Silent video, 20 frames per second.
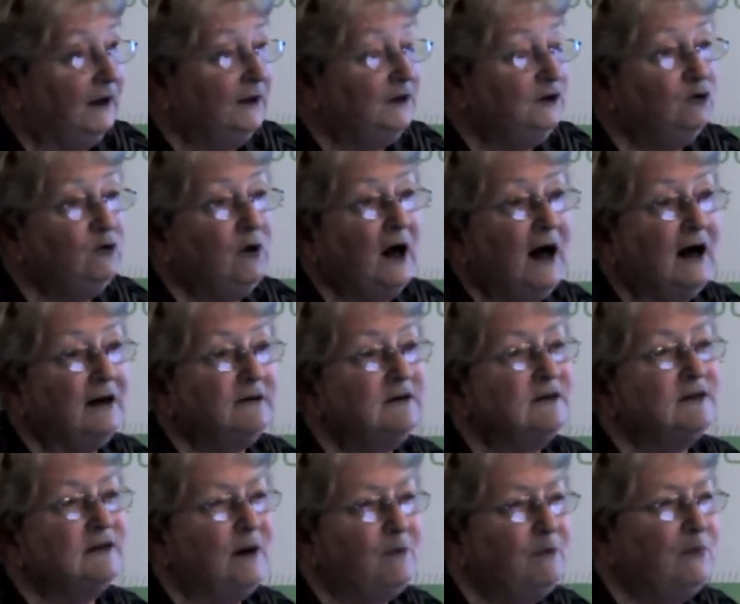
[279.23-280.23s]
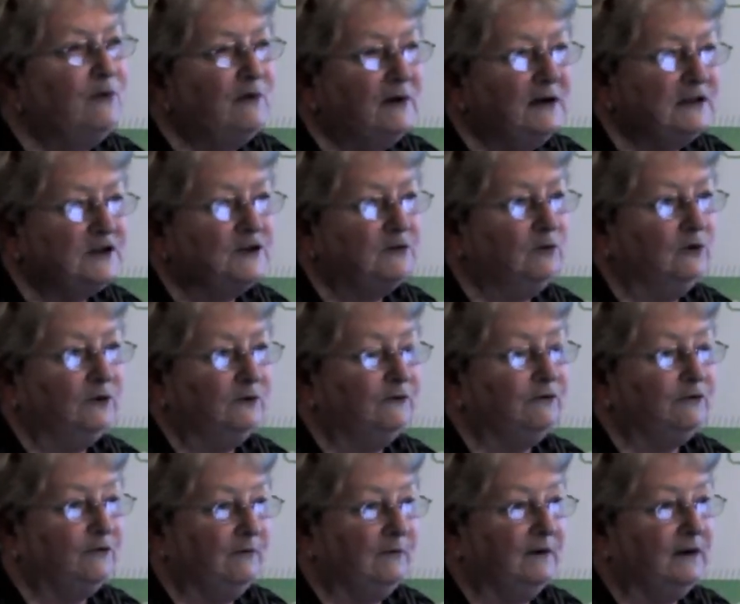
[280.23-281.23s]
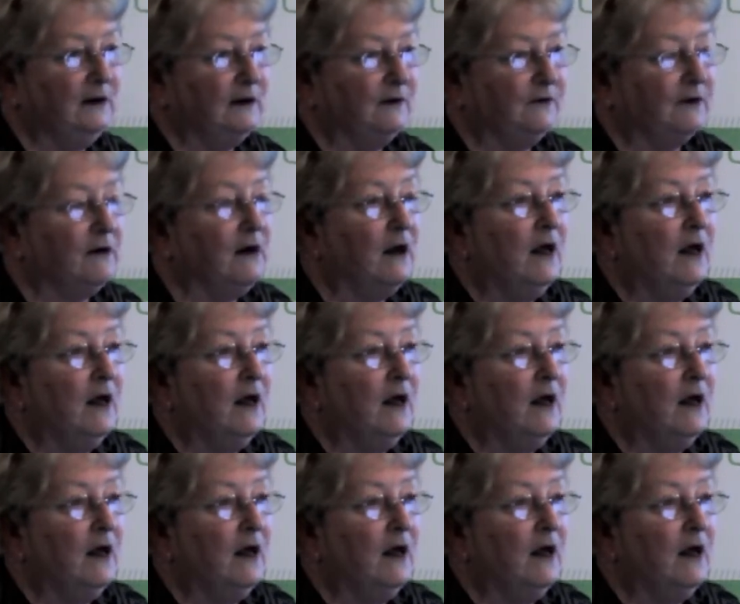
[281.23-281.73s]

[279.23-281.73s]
You can't separate one from the other.